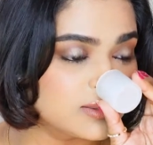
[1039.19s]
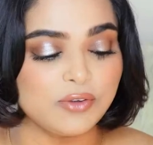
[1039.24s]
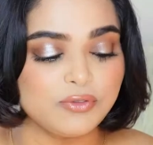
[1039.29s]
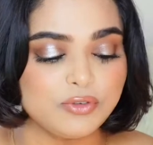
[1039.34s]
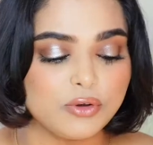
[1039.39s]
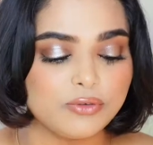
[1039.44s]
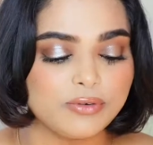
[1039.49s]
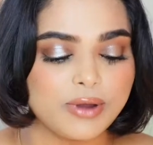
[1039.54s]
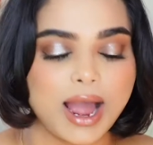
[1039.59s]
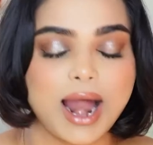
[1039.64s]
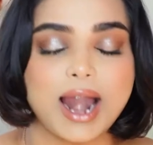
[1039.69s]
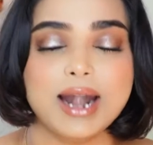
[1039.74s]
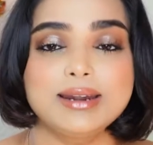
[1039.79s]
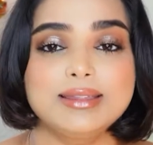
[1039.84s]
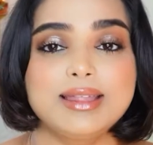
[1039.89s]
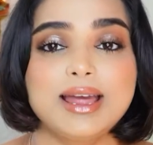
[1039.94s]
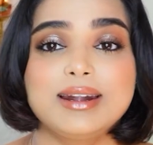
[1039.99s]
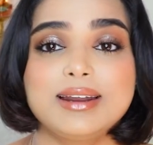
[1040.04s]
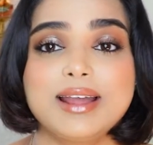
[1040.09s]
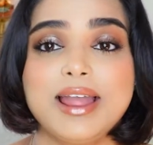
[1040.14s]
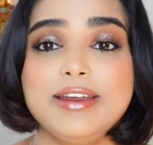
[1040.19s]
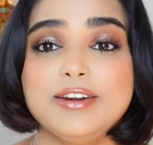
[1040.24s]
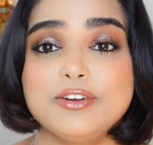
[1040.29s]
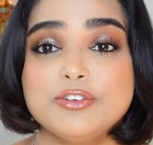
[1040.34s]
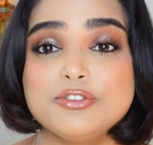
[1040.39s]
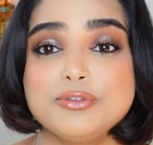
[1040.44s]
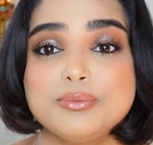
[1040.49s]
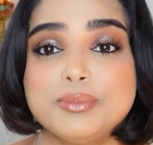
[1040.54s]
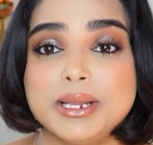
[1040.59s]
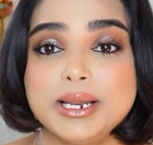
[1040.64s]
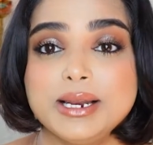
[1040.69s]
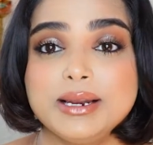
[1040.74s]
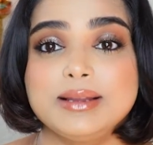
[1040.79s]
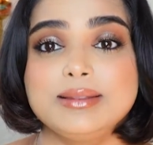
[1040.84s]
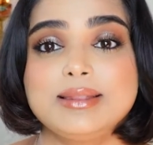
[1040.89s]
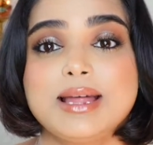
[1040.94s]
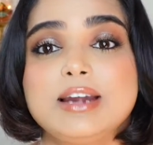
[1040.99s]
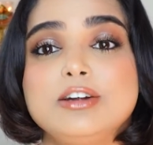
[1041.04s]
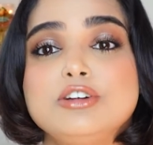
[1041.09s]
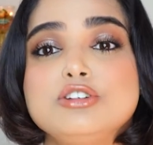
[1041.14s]
If you've had that kind of milk,
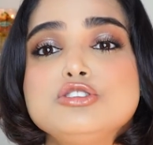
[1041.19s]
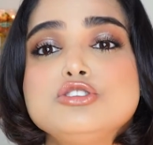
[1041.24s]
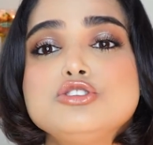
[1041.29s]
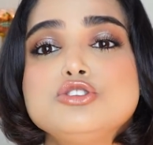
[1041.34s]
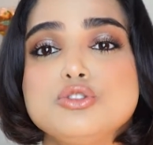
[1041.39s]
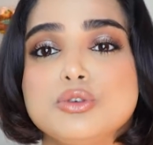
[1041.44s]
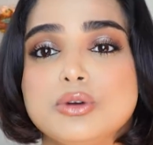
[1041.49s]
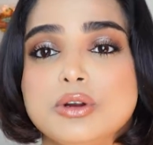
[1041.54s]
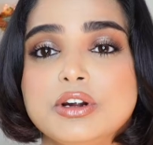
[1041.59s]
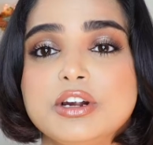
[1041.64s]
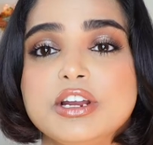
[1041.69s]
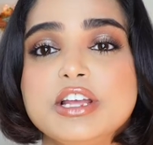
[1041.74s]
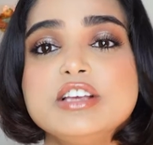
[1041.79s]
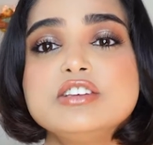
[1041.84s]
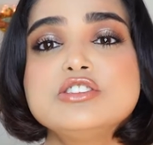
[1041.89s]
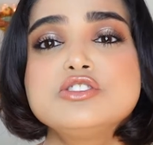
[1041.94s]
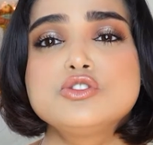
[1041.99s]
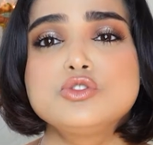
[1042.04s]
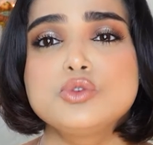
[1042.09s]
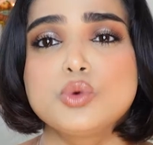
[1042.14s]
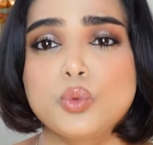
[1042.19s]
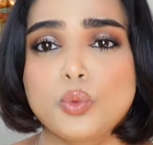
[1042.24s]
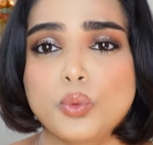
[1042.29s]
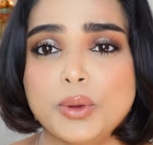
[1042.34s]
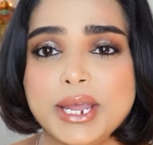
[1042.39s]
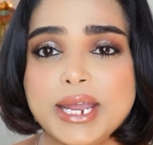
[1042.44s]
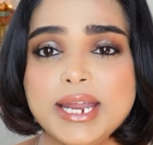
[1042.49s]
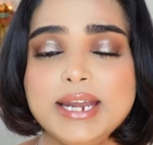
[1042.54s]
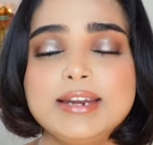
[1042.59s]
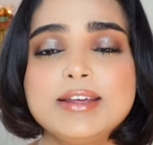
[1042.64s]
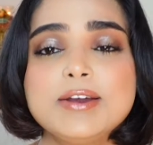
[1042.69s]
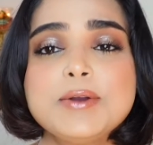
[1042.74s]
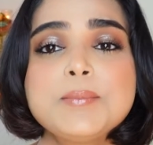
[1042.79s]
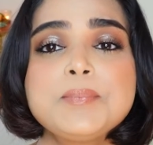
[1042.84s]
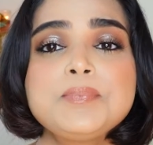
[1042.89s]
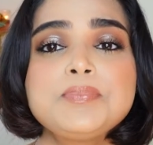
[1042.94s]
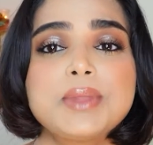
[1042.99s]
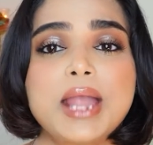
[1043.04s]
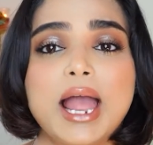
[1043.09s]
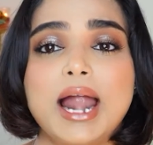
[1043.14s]
that sugary, sweet,
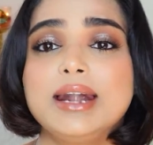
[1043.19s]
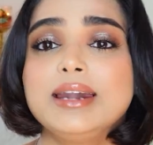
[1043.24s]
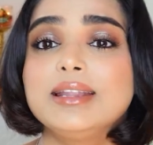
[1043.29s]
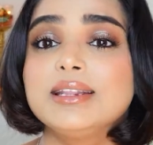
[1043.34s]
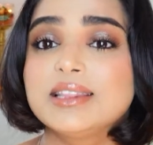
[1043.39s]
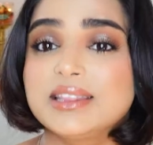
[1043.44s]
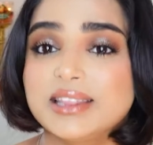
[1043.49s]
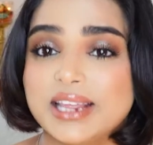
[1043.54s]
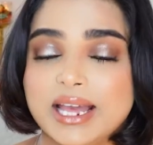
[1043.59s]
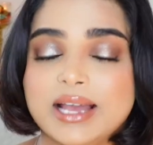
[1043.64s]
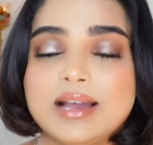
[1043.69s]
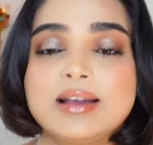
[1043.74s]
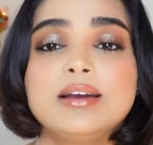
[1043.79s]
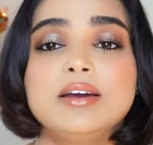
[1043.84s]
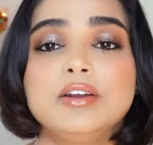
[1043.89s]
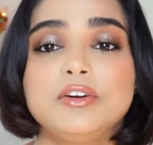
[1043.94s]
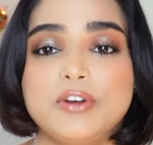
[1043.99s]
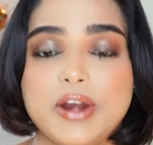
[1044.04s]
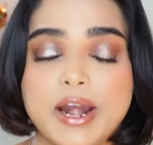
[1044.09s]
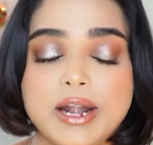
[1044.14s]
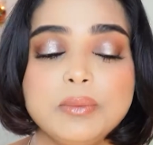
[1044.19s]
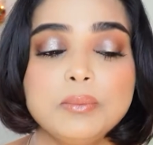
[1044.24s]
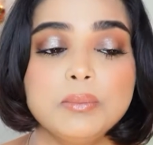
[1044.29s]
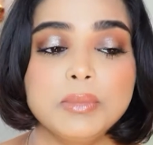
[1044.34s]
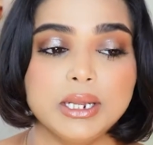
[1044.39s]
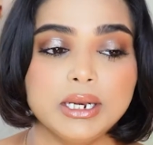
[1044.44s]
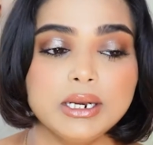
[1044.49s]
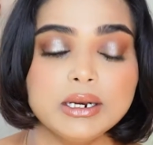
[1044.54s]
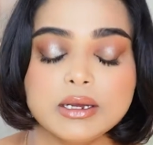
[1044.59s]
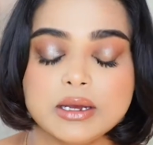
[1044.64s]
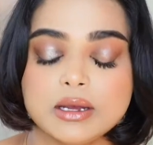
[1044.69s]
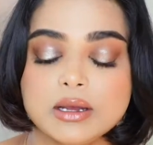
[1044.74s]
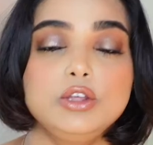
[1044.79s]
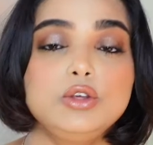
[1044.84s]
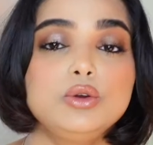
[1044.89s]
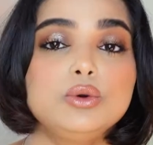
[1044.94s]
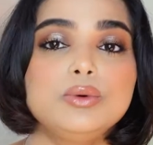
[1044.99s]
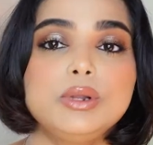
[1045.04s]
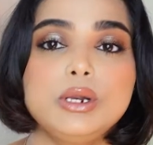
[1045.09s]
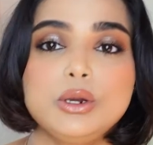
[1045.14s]
and thick red milk,
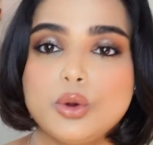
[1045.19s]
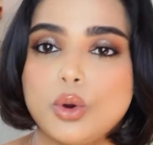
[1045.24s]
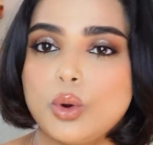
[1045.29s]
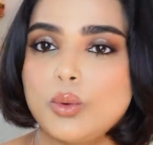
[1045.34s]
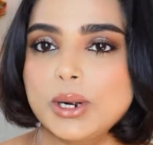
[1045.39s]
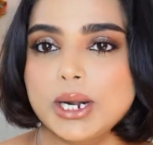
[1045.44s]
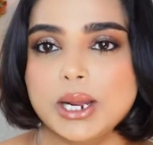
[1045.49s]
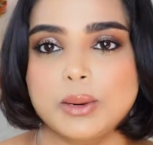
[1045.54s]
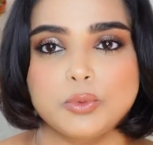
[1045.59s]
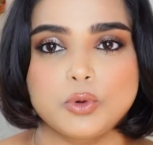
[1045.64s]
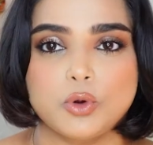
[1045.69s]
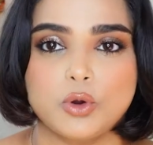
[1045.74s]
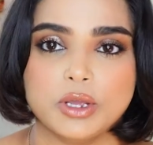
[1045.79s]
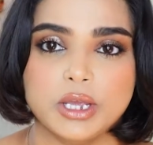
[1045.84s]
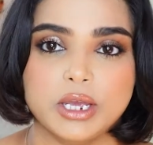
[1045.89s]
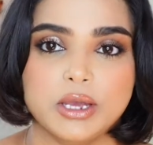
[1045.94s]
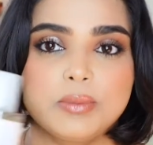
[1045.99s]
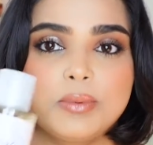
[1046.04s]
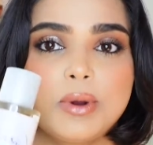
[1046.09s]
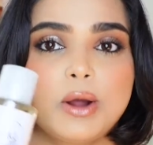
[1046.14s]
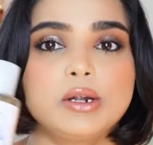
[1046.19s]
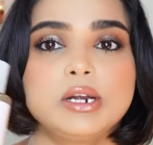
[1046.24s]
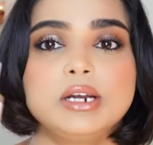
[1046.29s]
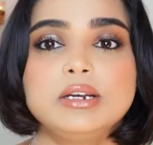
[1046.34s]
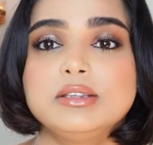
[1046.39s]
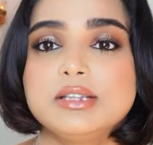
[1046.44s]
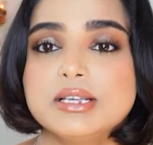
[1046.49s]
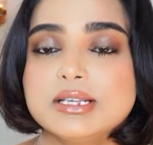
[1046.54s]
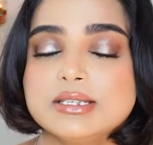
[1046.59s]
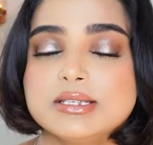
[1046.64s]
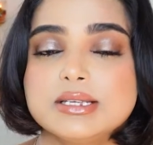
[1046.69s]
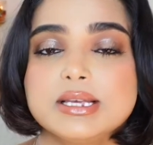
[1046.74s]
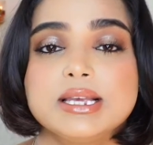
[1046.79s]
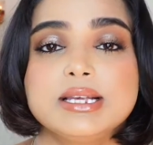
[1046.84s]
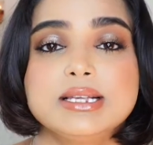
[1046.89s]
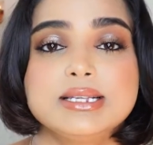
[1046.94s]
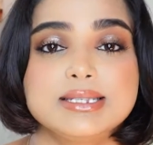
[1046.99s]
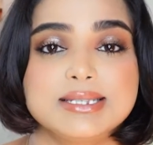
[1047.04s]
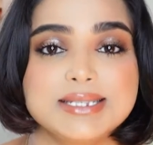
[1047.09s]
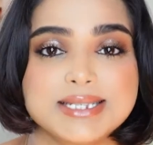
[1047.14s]
you will know what I'm talking about, and this
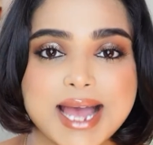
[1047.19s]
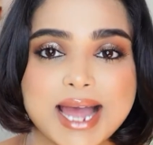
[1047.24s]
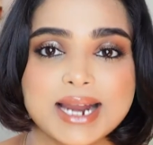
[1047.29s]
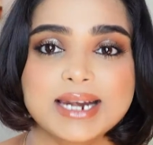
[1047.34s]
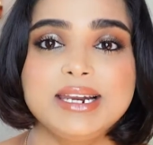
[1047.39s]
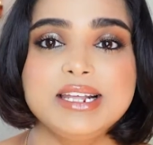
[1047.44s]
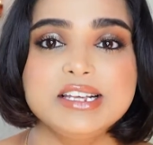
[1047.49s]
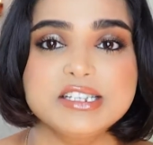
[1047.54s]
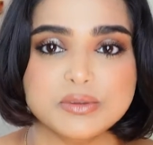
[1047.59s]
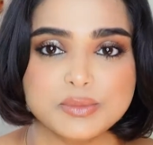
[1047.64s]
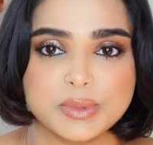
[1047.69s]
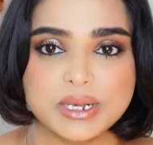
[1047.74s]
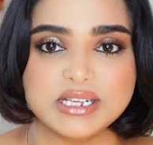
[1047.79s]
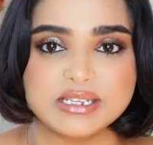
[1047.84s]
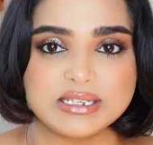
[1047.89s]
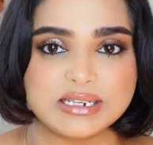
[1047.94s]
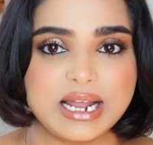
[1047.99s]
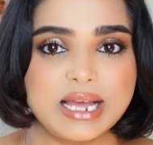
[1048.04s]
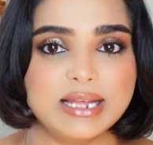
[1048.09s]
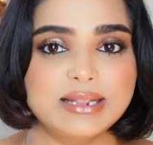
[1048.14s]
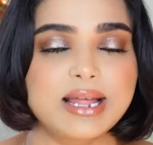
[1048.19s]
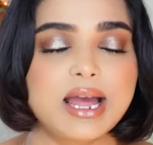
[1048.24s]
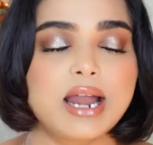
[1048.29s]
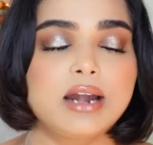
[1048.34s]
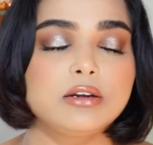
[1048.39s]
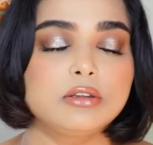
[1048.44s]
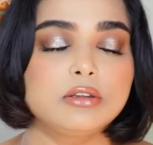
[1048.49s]
exactly smells like that.